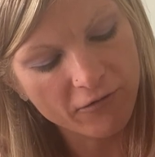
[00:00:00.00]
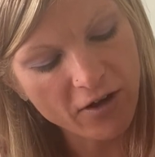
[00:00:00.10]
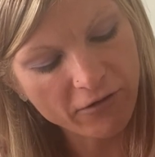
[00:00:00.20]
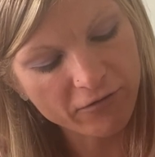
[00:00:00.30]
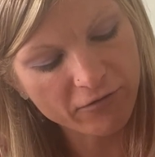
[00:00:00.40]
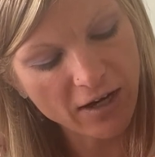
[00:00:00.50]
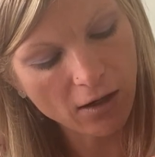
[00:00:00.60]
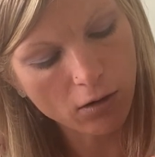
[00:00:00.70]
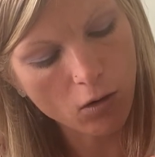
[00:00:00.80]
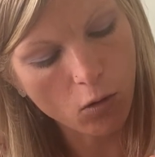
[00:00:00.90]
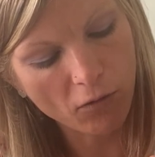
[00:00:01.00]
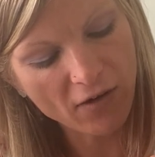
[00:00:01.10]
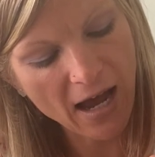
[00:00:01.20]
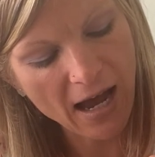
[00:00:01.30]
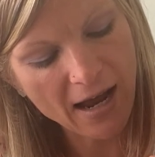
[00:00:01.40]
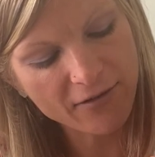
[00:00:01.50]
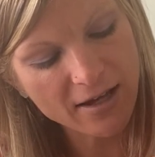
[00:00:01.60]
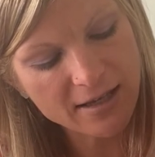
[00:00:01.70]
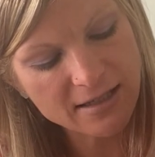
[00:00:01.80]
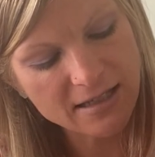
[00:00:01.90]
Fifth finger, hole 5.
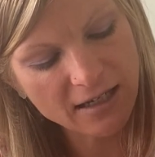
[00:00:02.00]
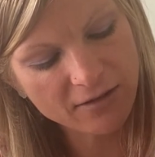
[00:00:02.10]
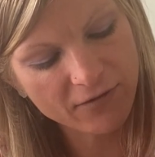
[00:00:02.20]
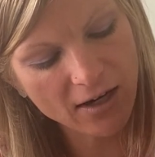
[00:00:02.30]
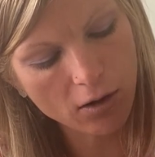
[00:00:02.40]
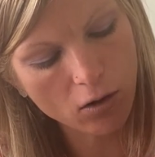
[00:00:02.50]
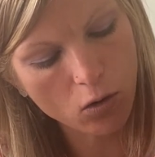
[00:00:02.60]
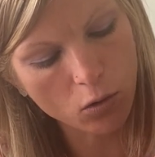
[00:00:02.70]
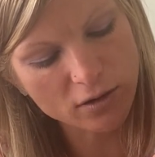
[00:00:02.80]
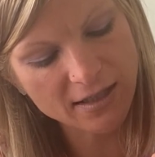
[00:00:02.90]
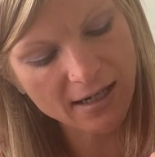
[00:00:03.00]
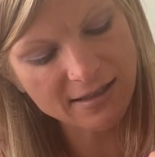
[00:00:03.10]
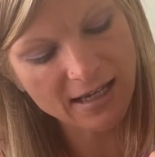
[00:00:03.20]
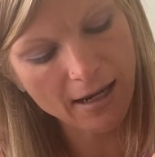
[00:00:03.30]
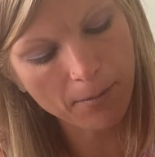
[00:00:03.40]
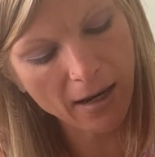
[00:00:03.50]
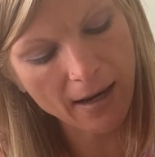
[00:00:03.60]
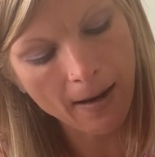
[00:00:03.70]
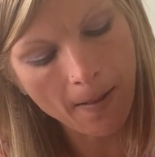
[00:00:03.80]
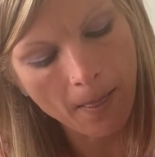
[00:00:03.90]
Sixth finger, hole 6. And my